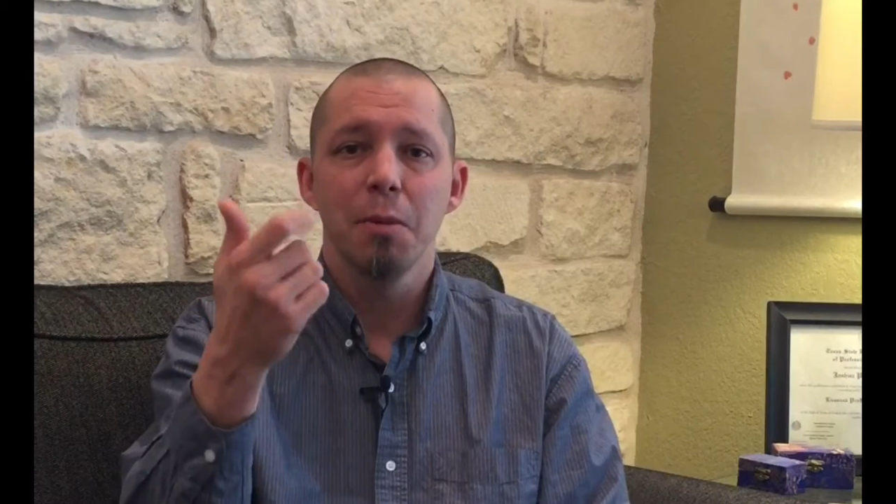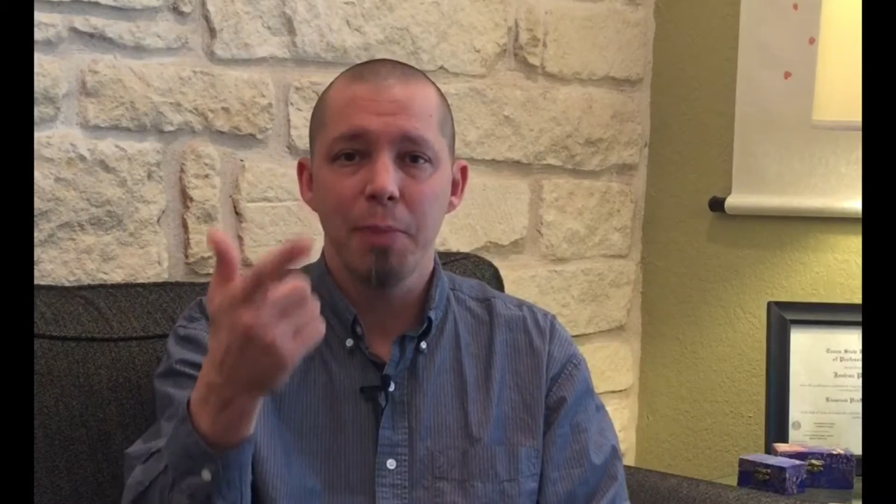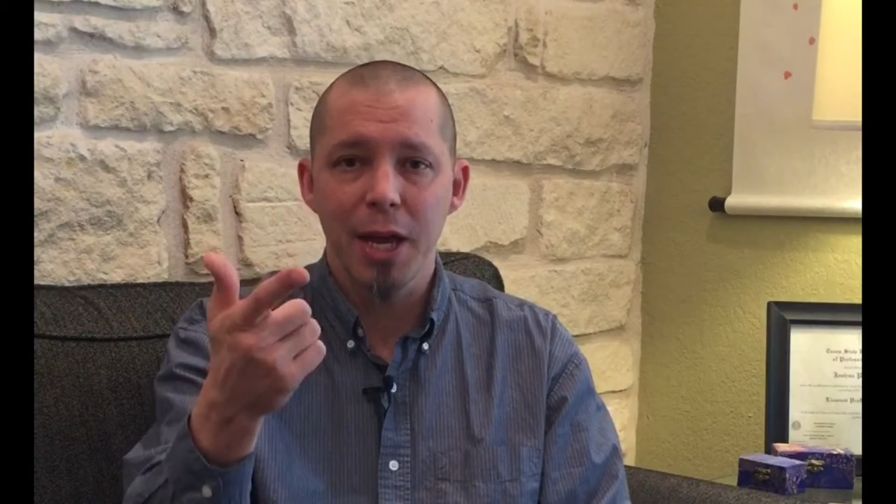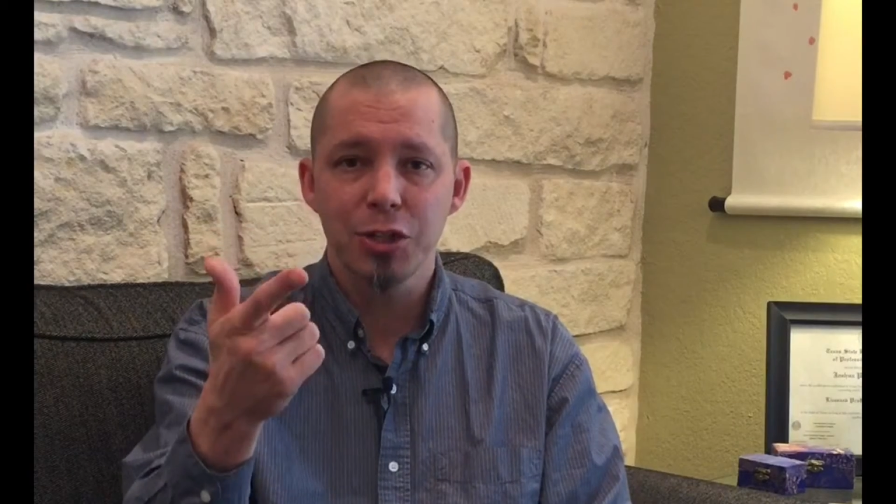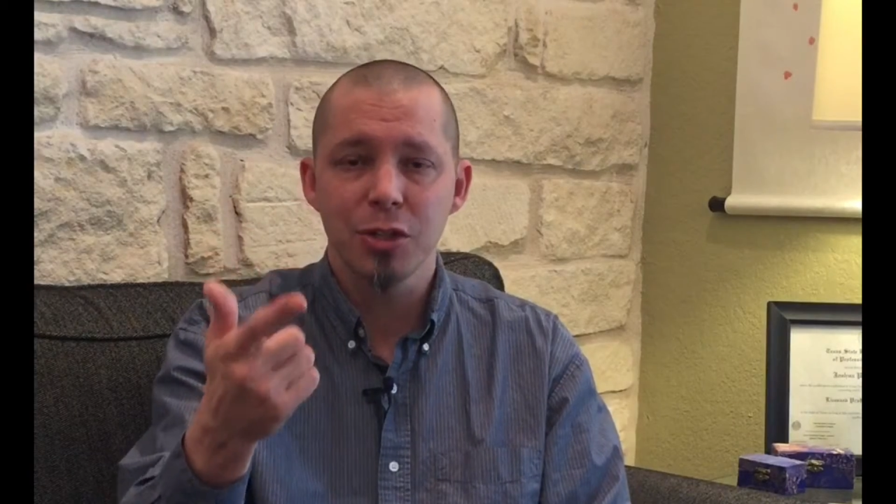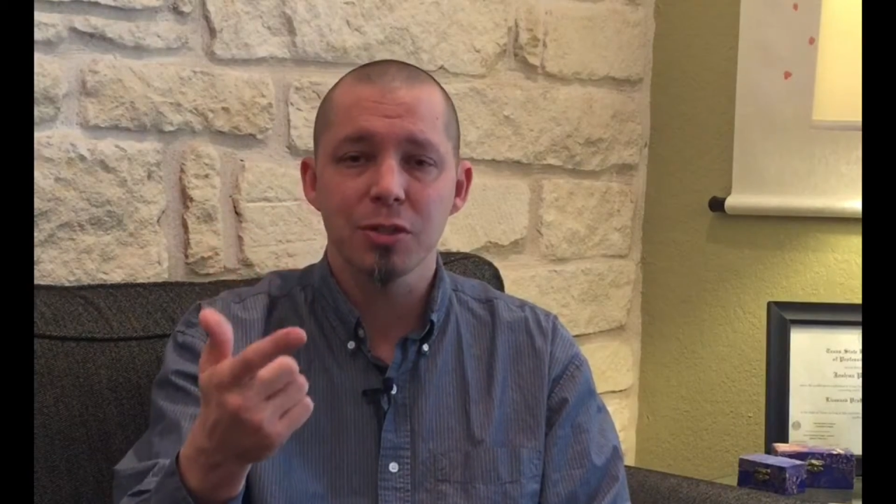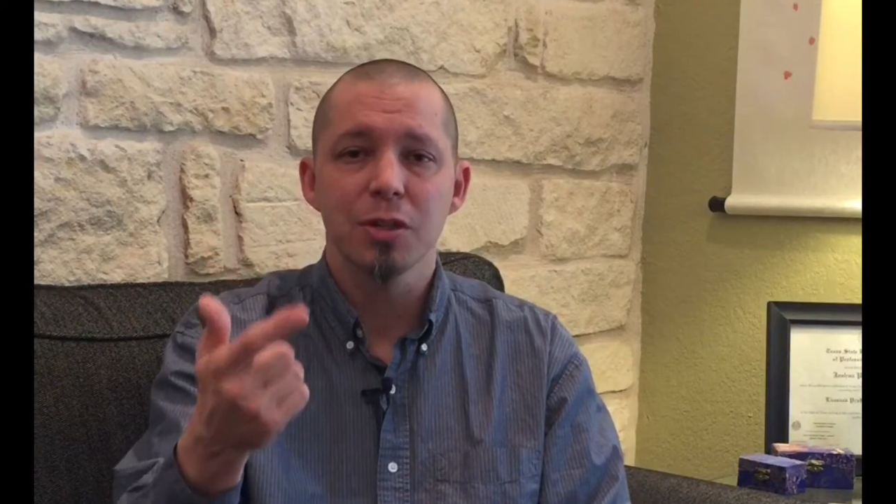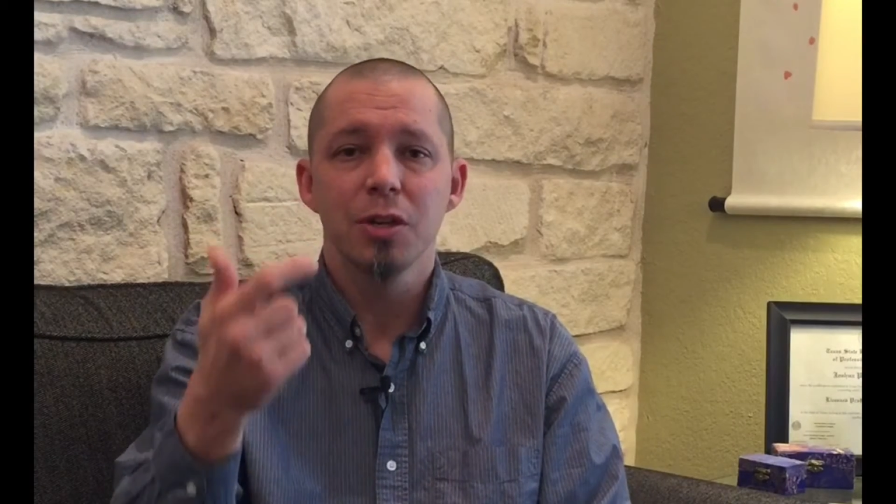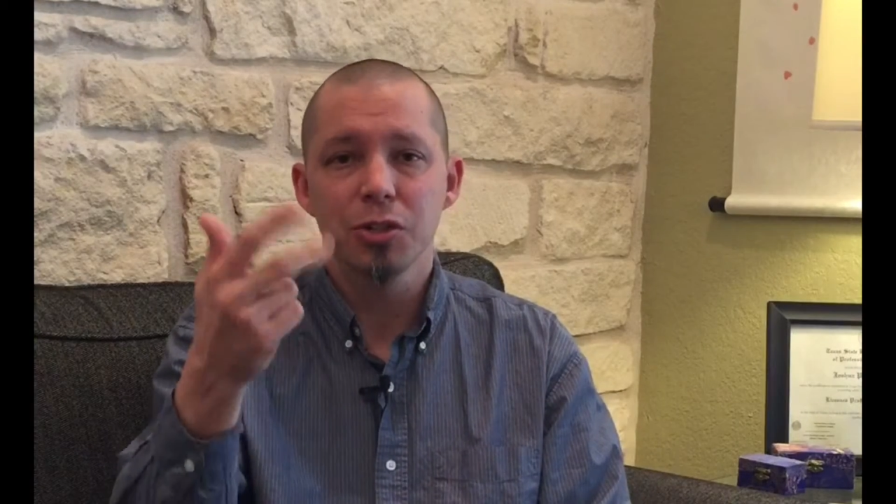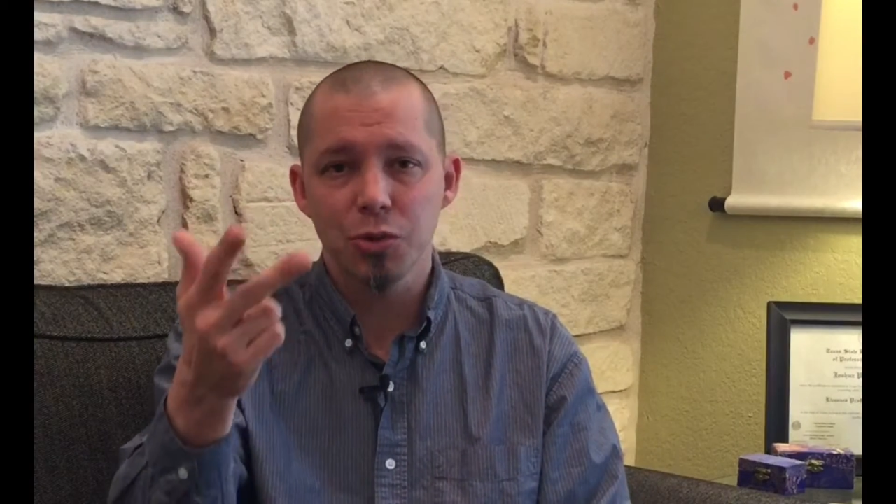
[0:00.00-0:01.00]
patience,
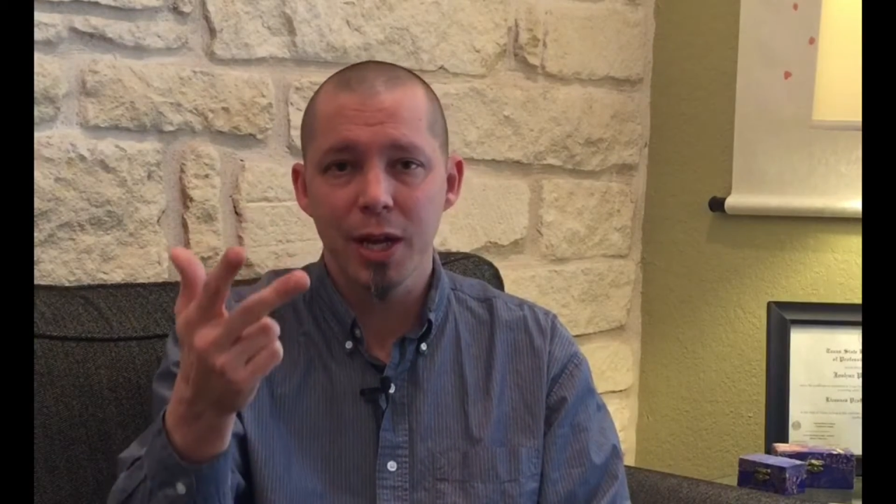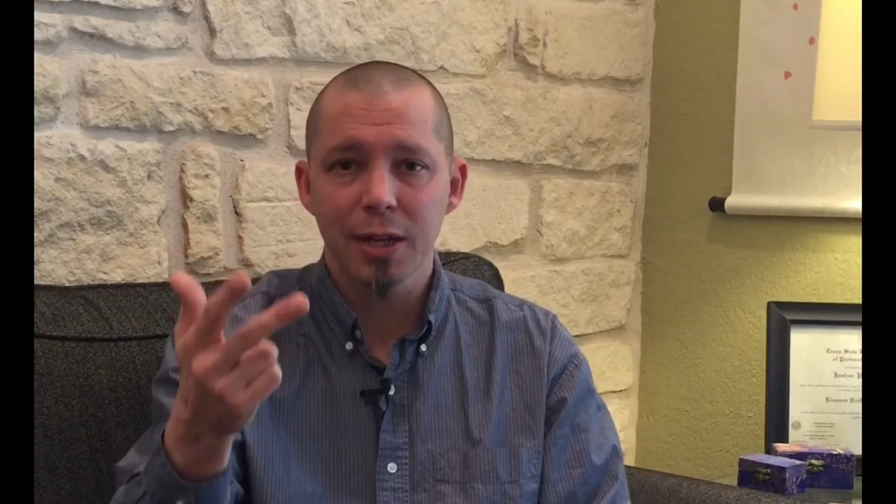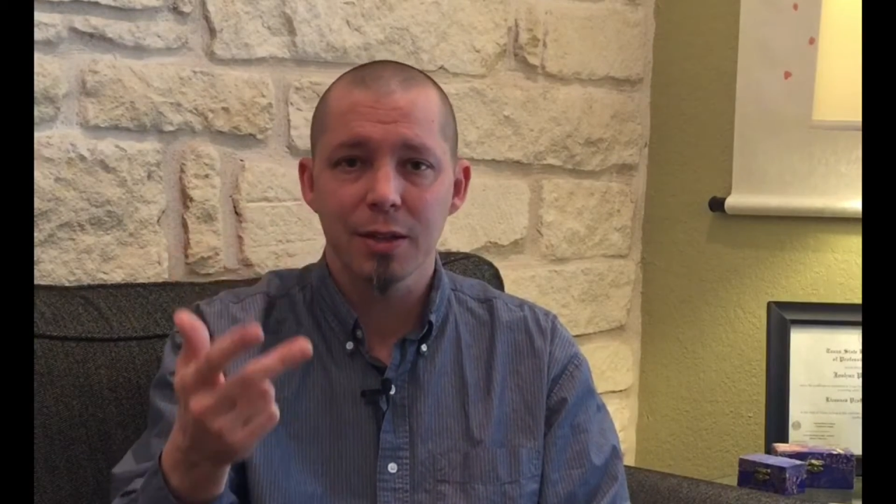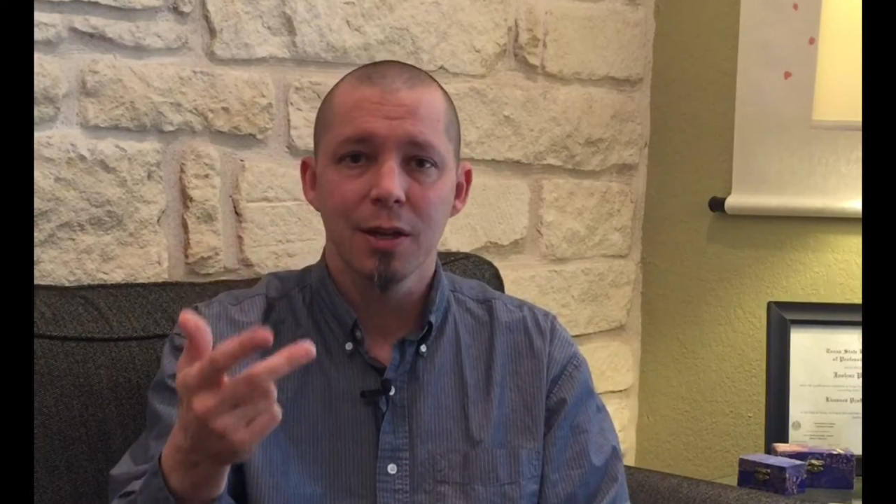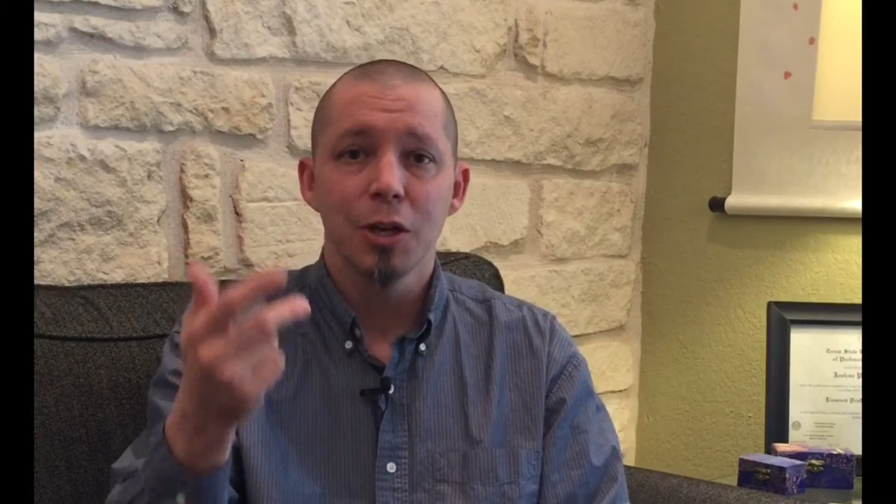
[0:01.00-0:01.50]
strength,